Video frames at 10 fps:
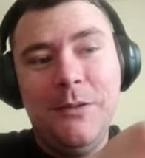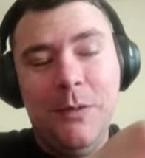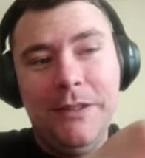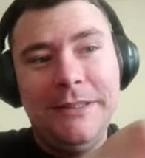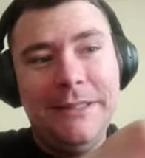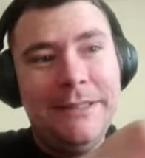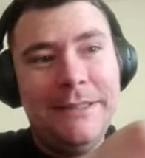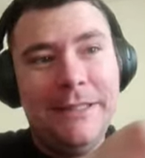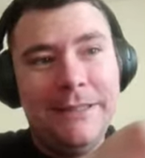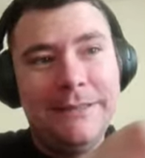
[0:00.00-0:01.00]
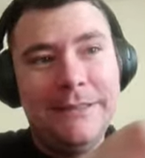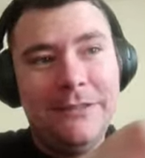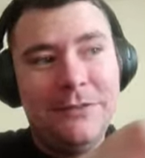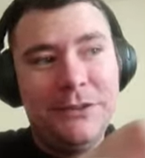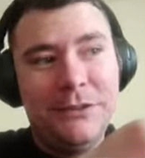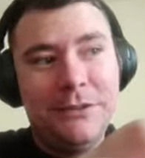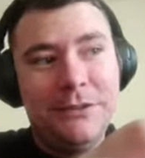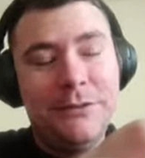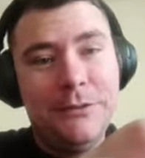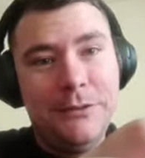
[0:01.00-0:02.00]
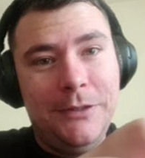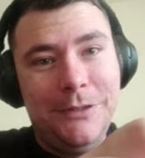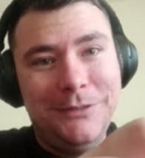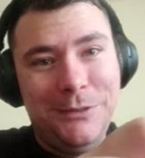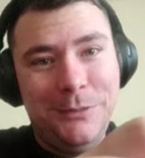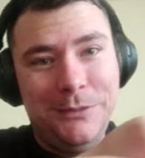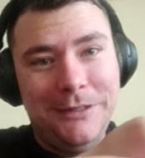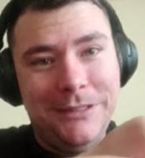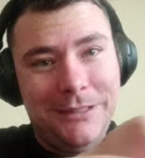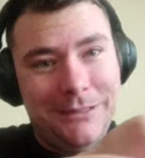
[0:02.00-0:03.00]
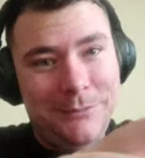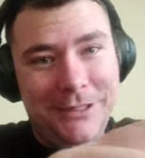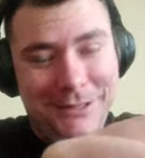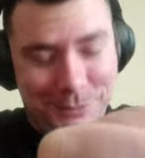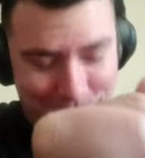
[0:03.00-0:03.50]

One thing I can say for sure, do not open dark matter